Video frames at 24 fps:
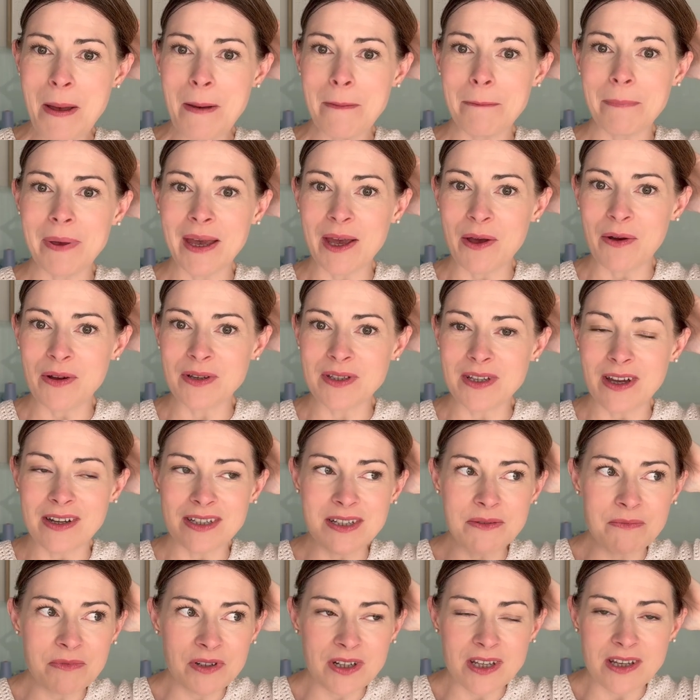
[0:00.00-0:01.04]
because I
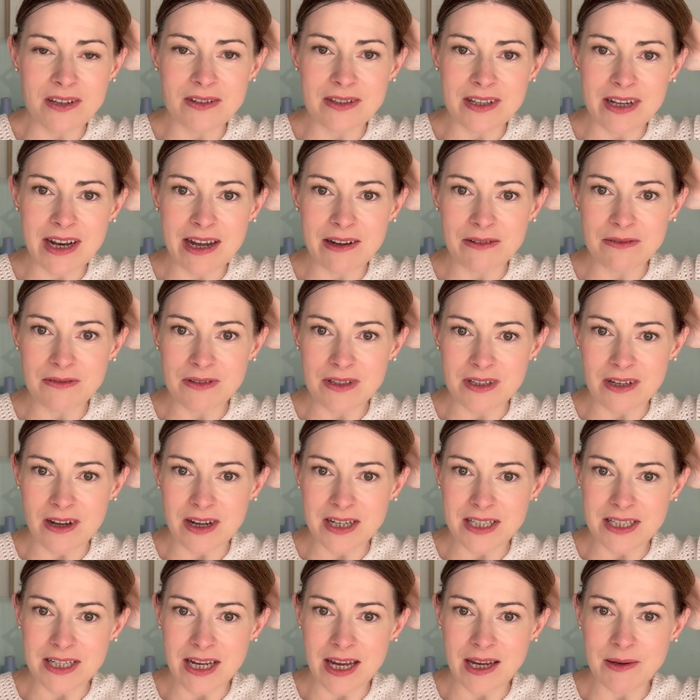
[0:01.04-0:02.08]
didn't want to use an
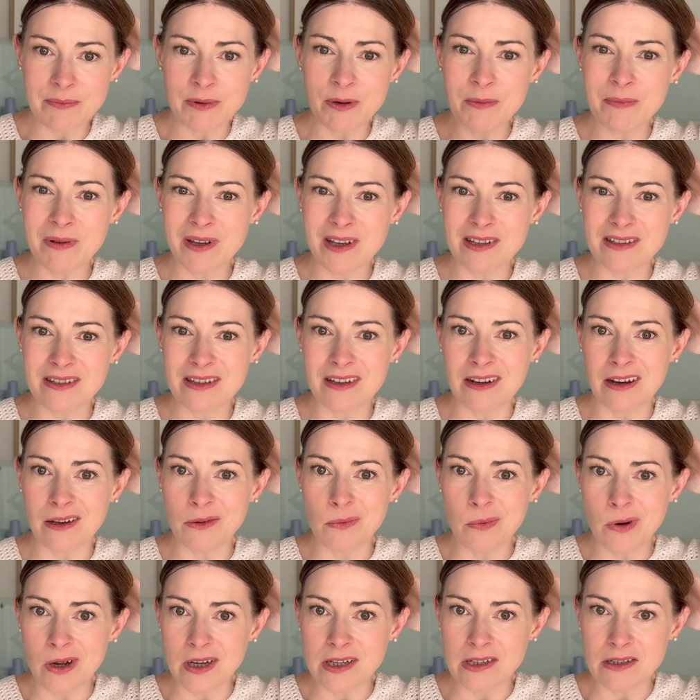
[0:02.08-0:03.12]
outside table because, you know,
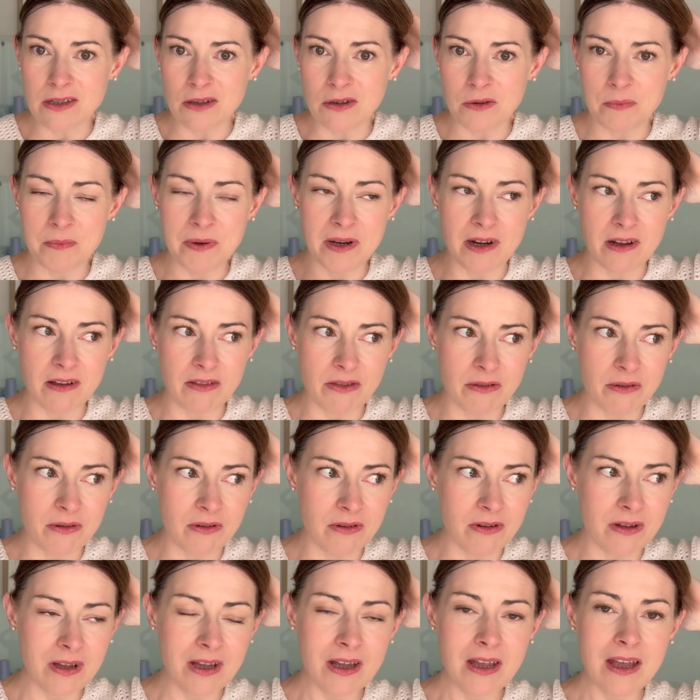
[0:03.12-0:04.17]
white top, and I thought
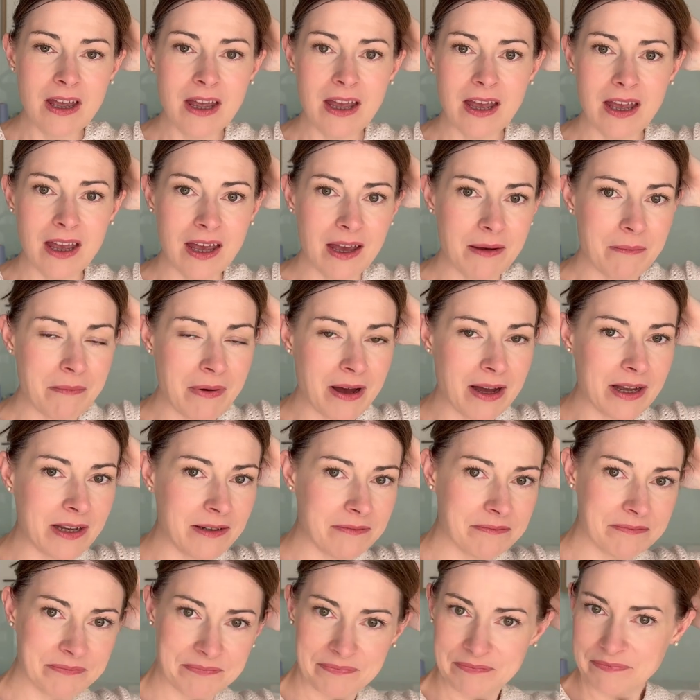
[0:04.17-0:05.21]
it might
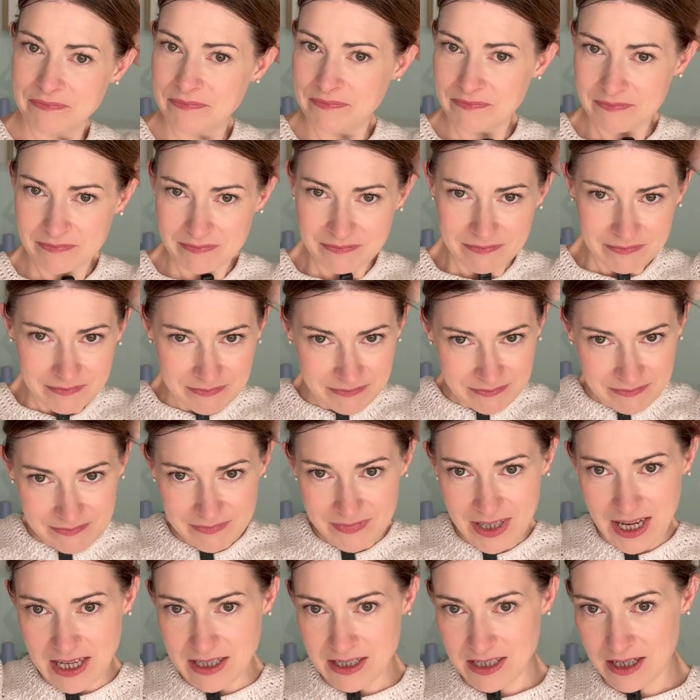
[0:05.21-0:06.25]

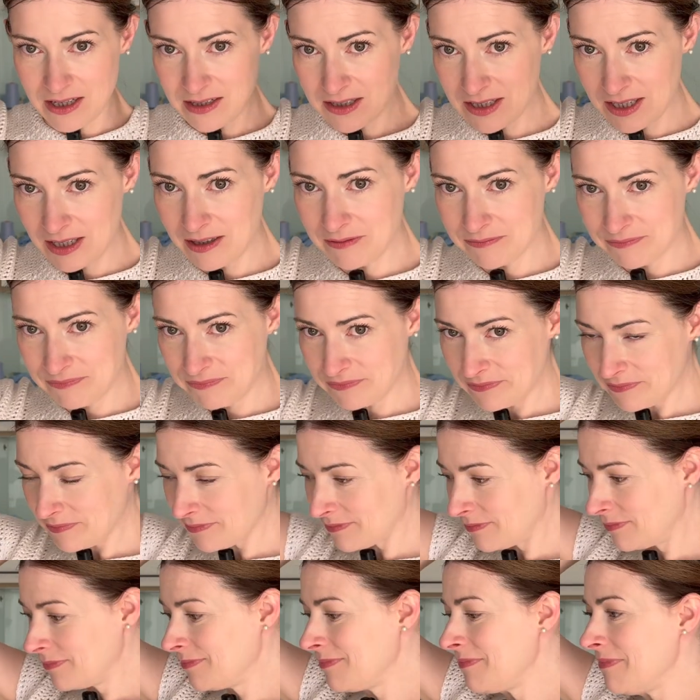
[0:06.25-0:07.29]
get dirty.
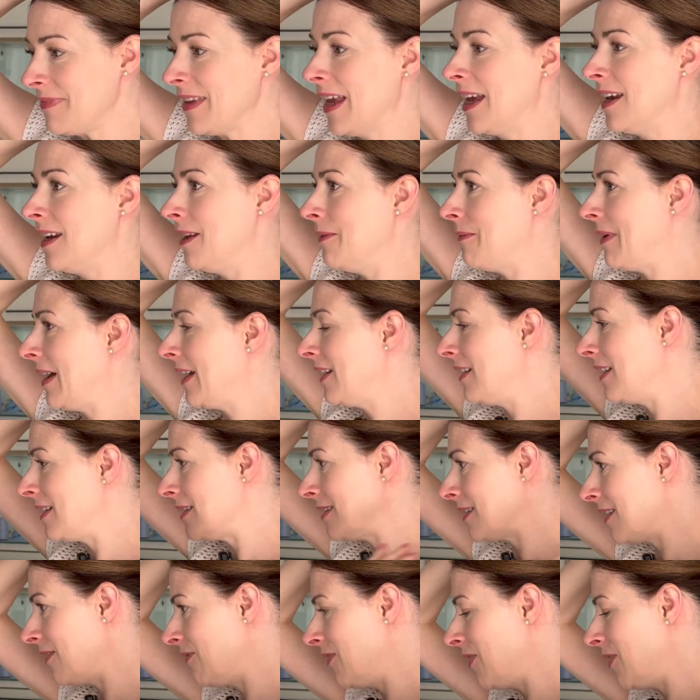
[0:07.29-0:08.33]
Anyway, let's give